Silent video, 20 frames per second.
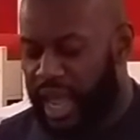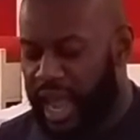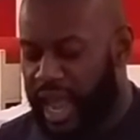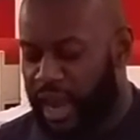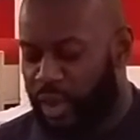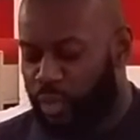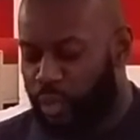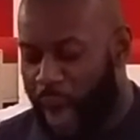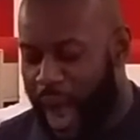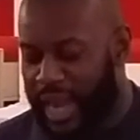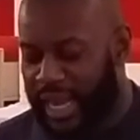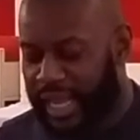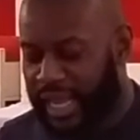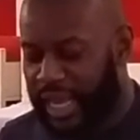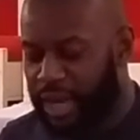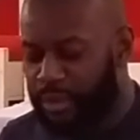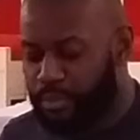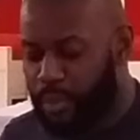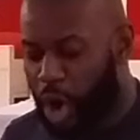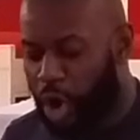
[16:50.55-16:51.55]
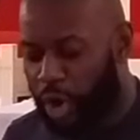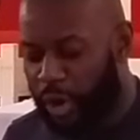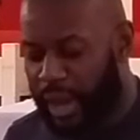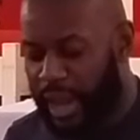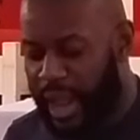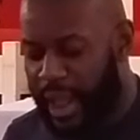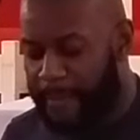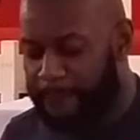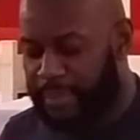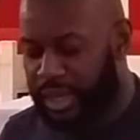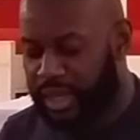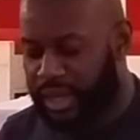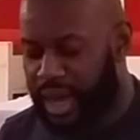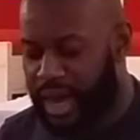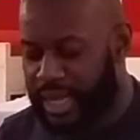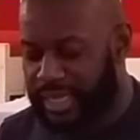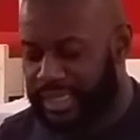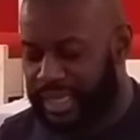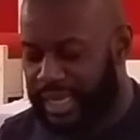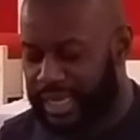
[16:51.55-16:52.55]
And why did he murder him?
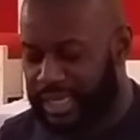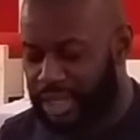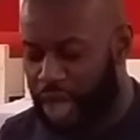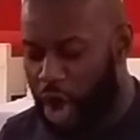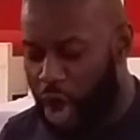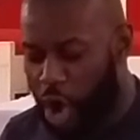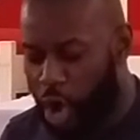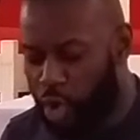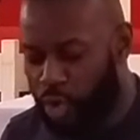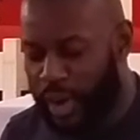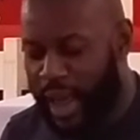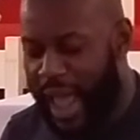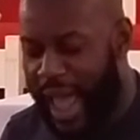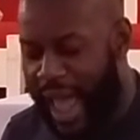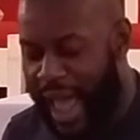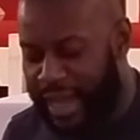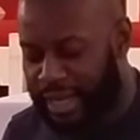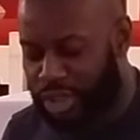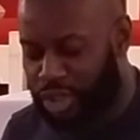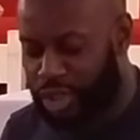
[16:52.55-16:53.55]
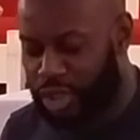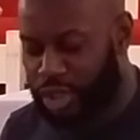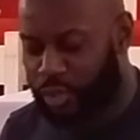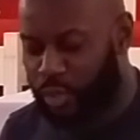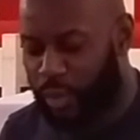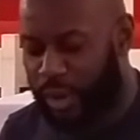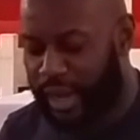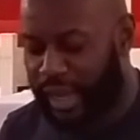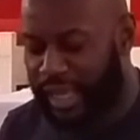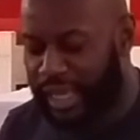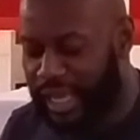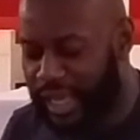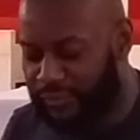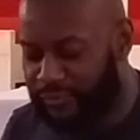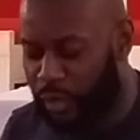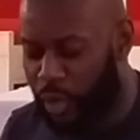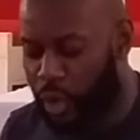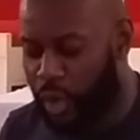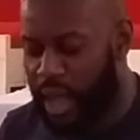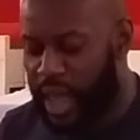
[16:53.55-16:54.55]
Because his own actions were
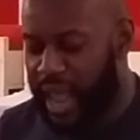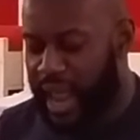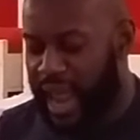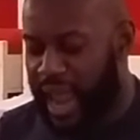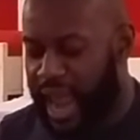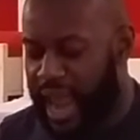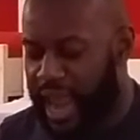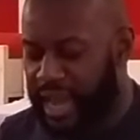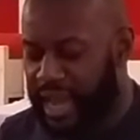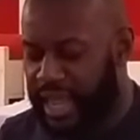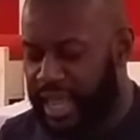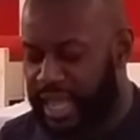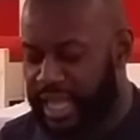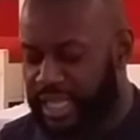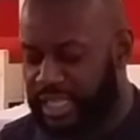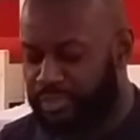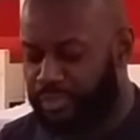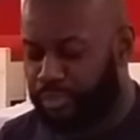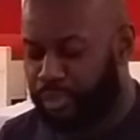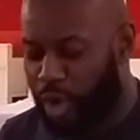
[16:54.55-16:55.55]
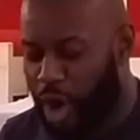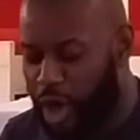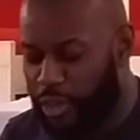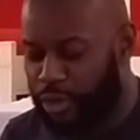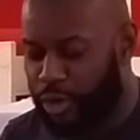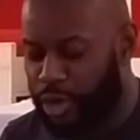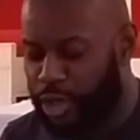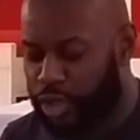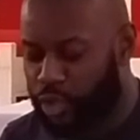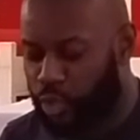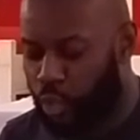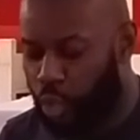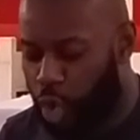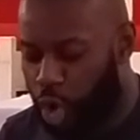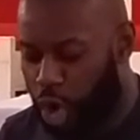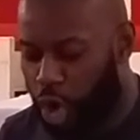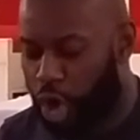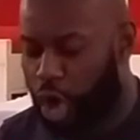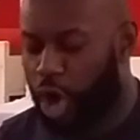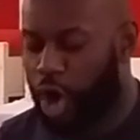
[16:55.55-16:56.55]
evil and his brother's
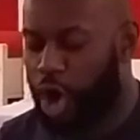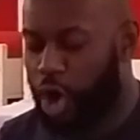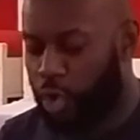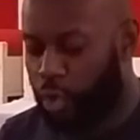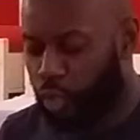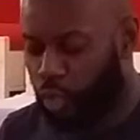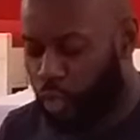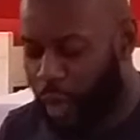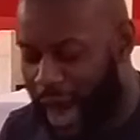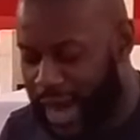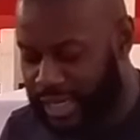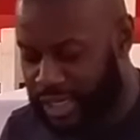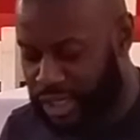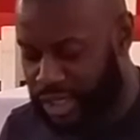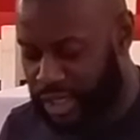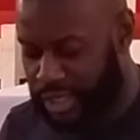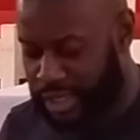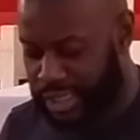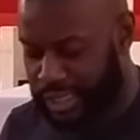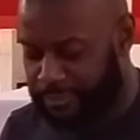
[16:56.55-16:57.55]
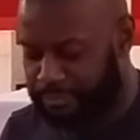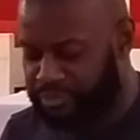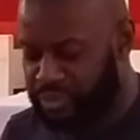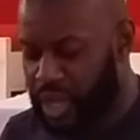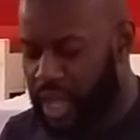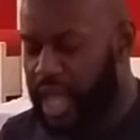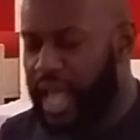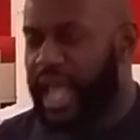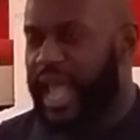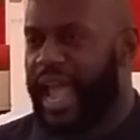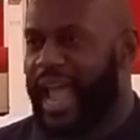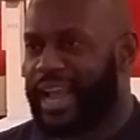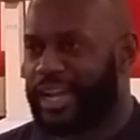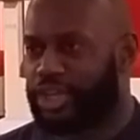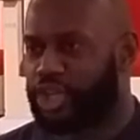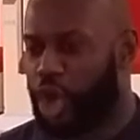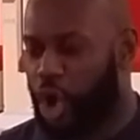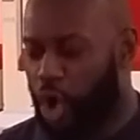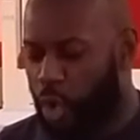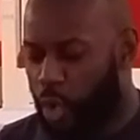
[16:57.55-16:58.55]
were righteous. And
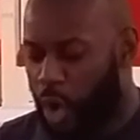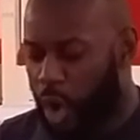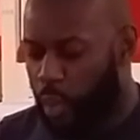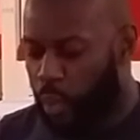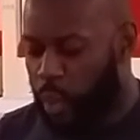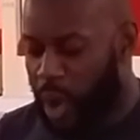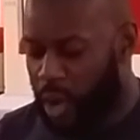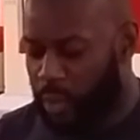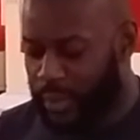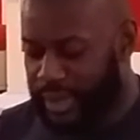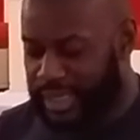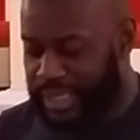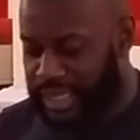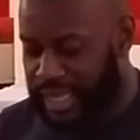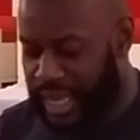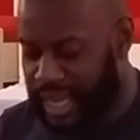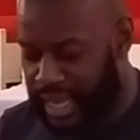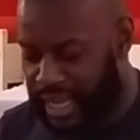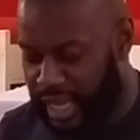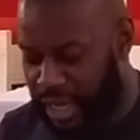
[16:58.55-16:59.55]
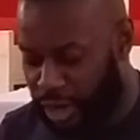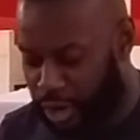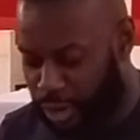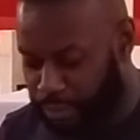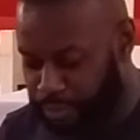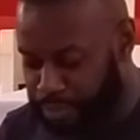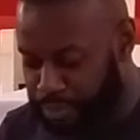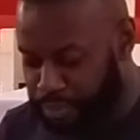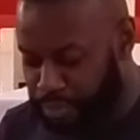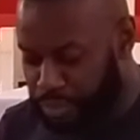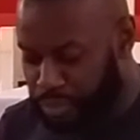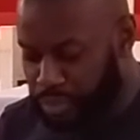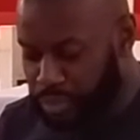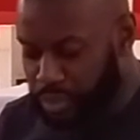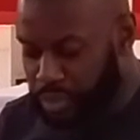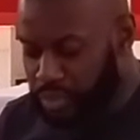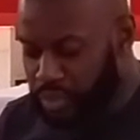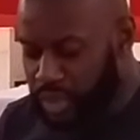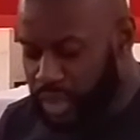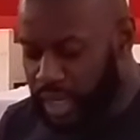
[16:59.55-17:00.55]
so what we see here
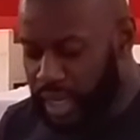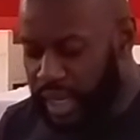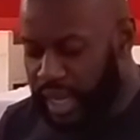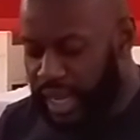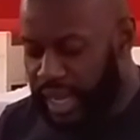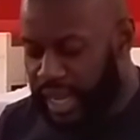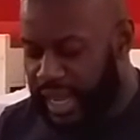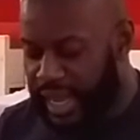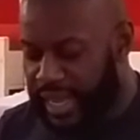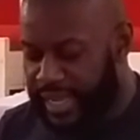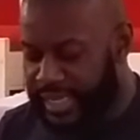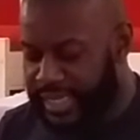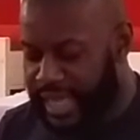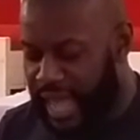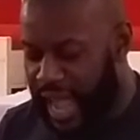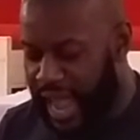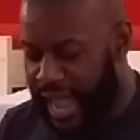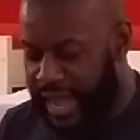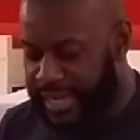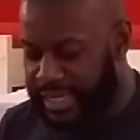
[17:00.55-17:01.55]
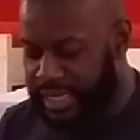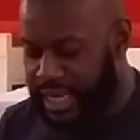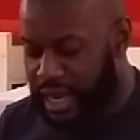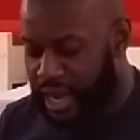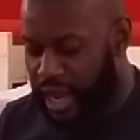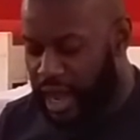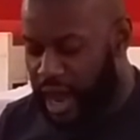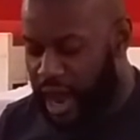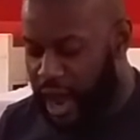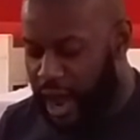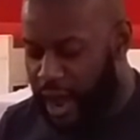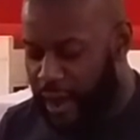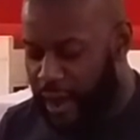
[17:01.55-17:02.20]
is that